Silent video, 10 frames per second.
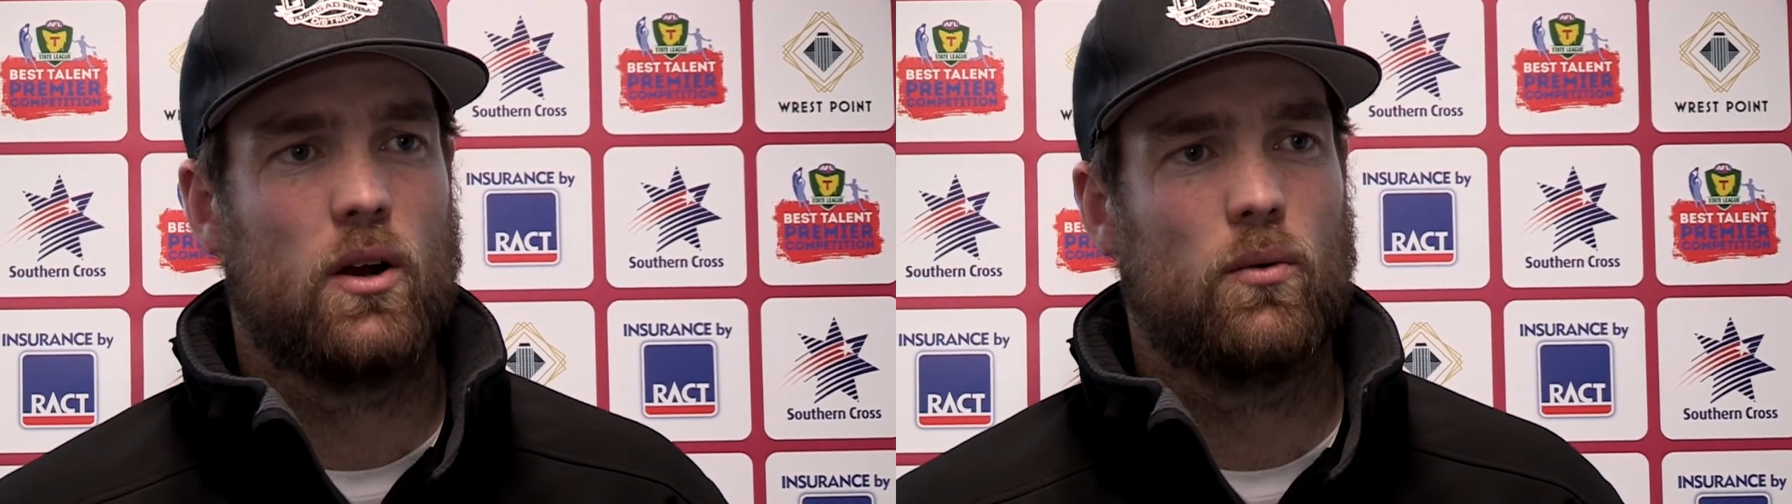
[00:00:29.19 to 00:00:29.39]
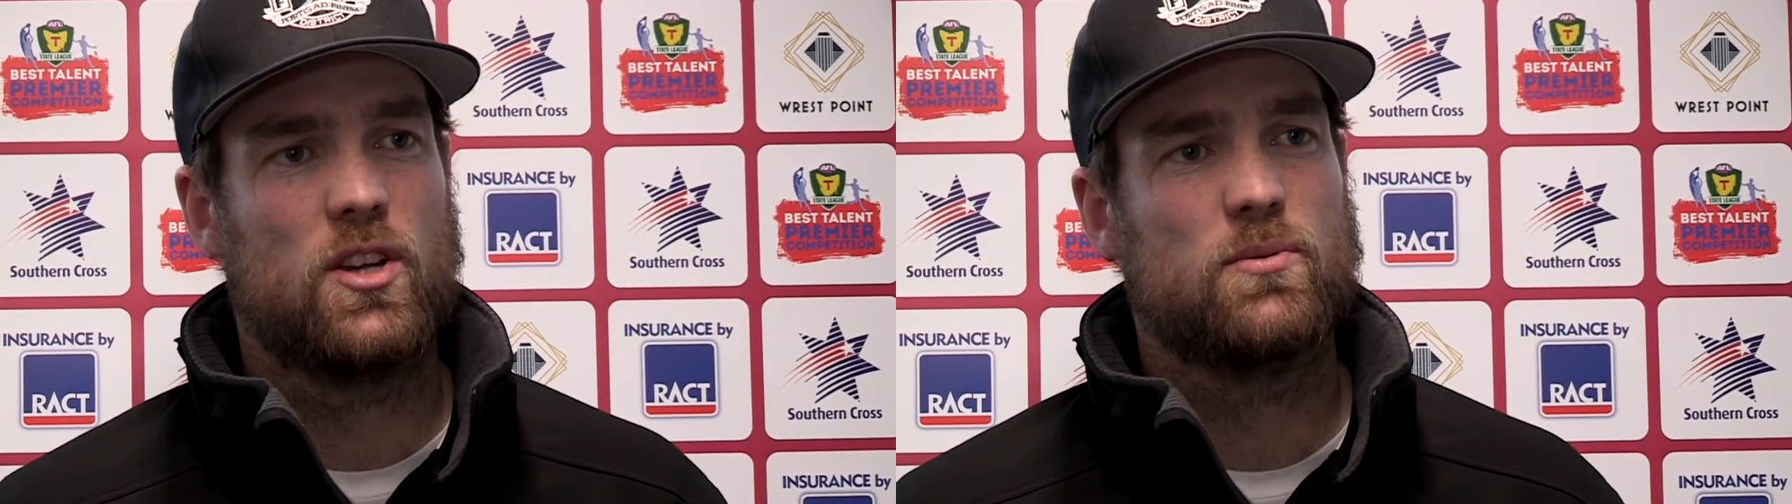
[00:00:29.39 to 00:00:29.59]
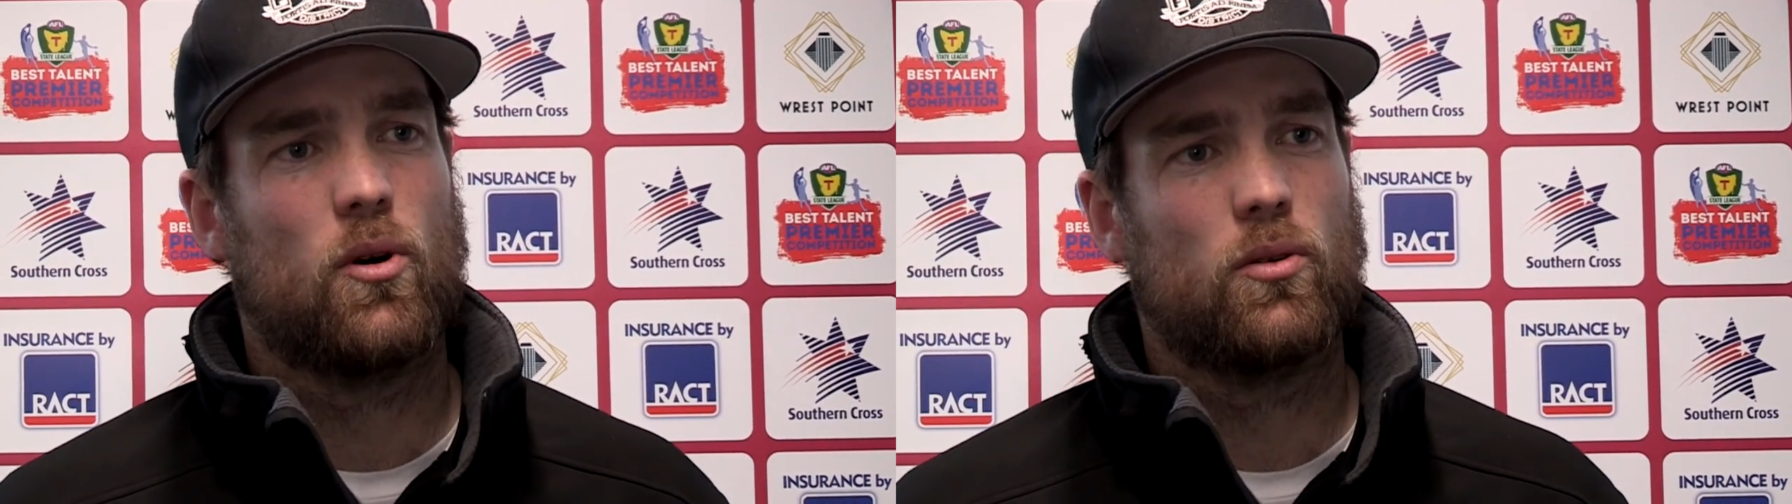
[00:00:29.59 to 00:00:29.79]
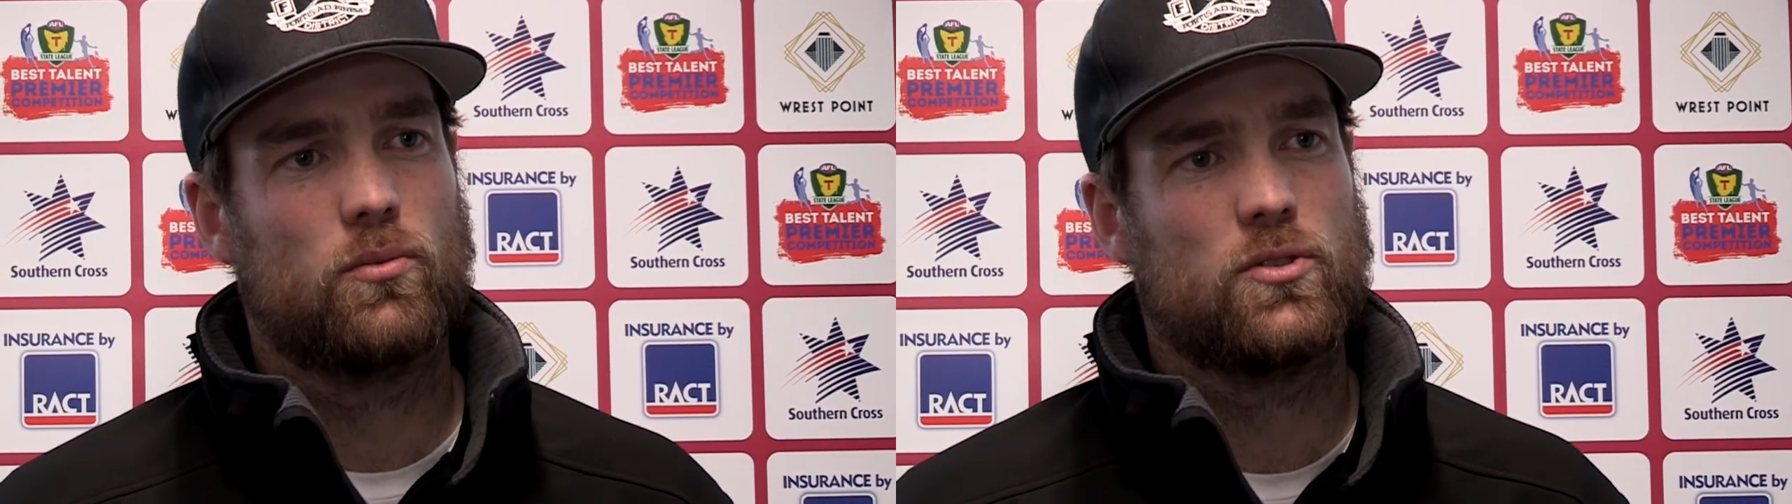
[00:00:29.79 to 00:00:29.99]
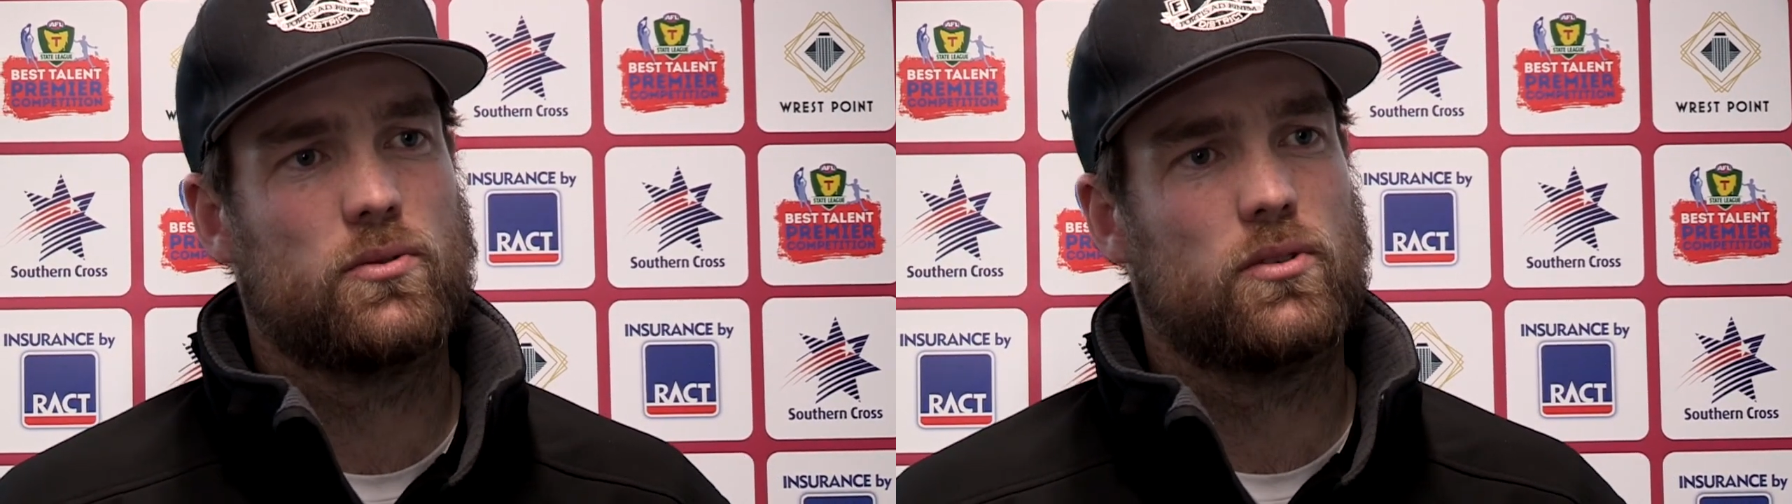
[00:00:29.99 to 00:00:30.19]
Reece
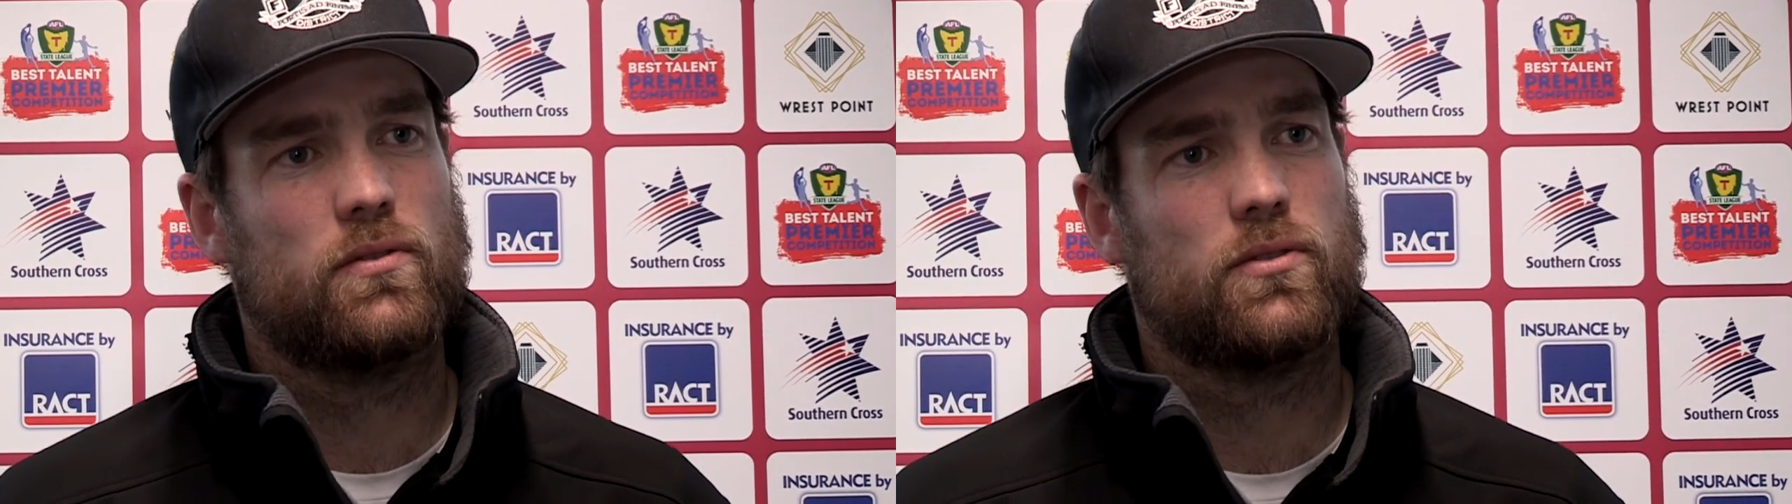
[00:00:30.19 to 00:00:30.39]
Mott was really